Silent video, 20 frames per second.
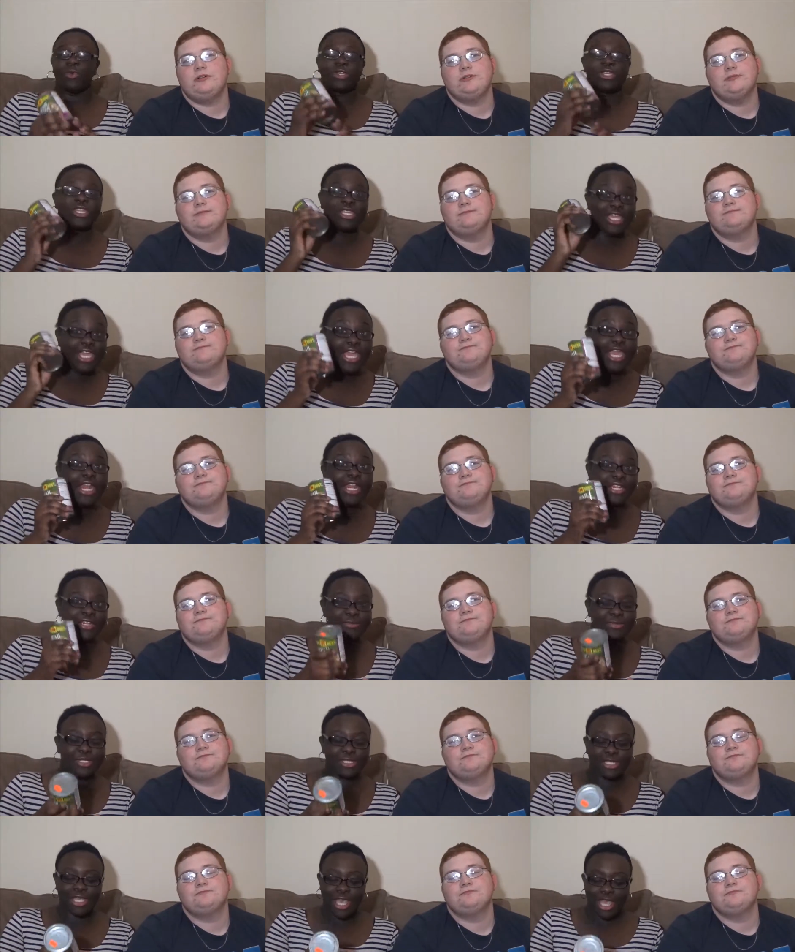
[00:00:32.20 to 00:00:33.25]
Speaker 1: We're eating
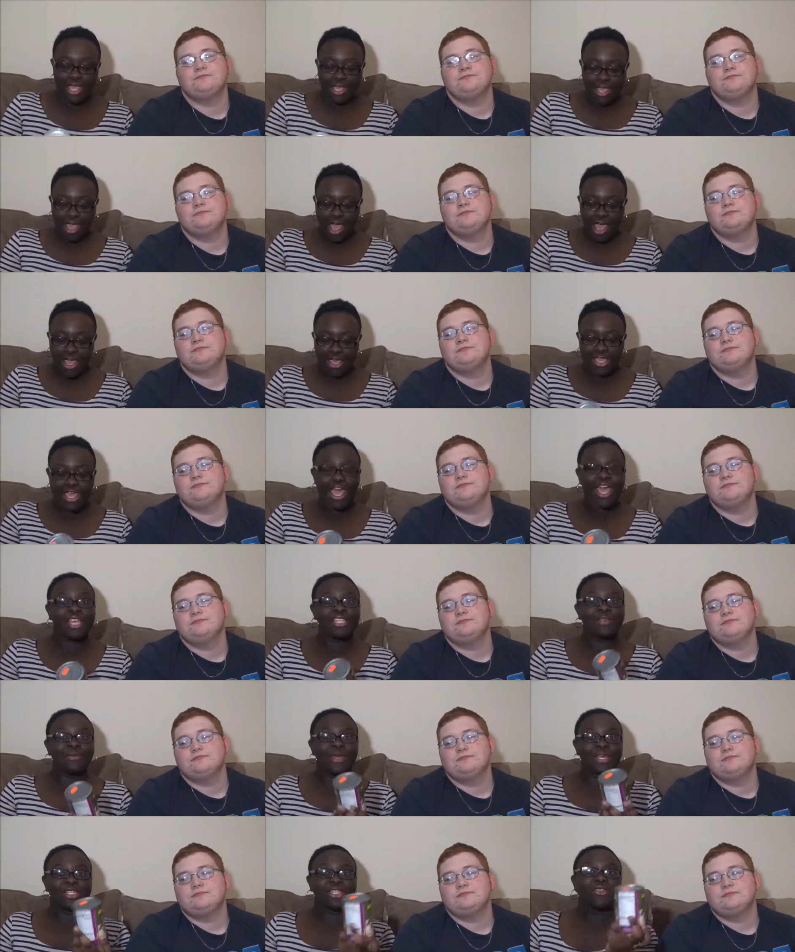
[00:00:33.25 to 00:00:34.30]
them today. All right, guys,
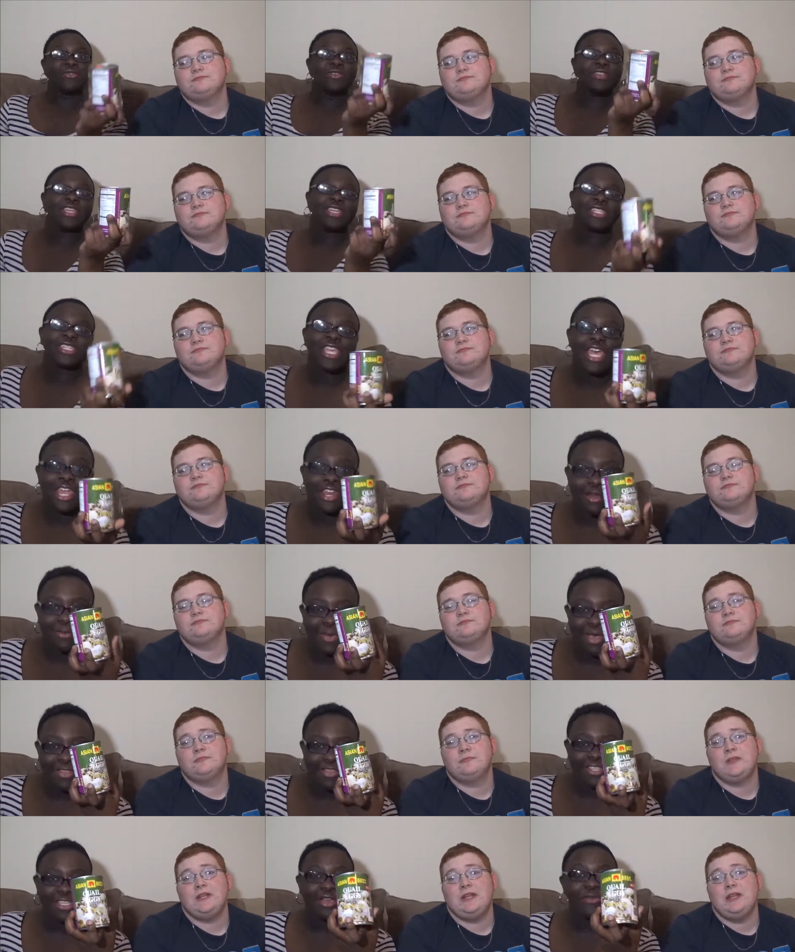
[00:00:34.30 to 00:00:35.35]
I'm actually really excited
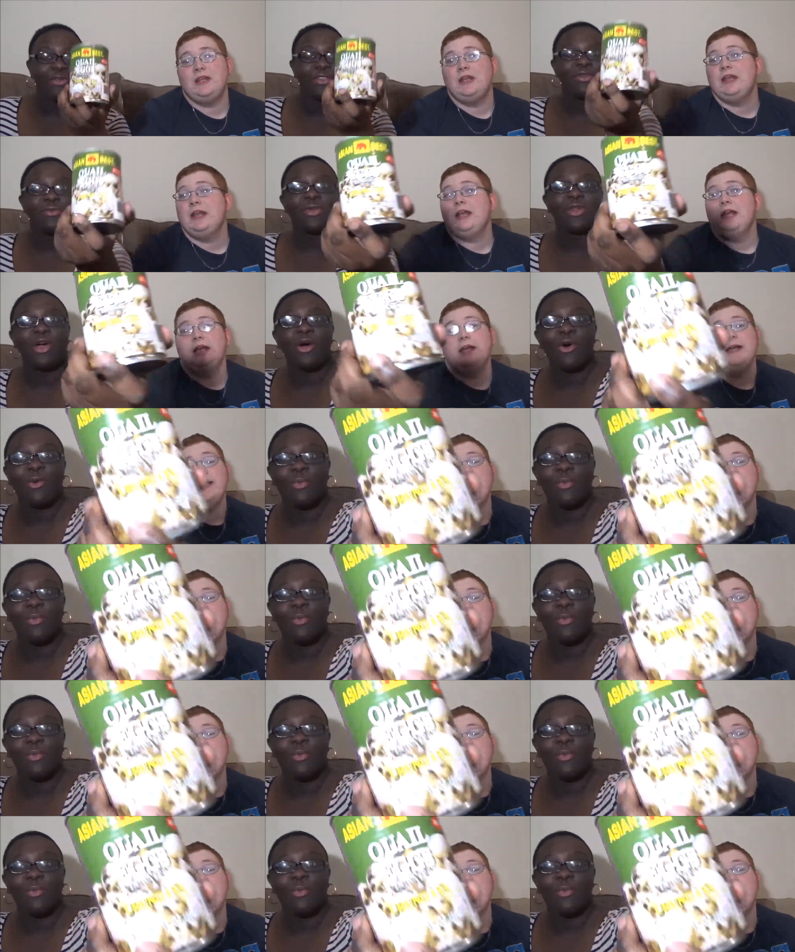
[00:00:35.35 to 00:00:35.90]
about these. I really want to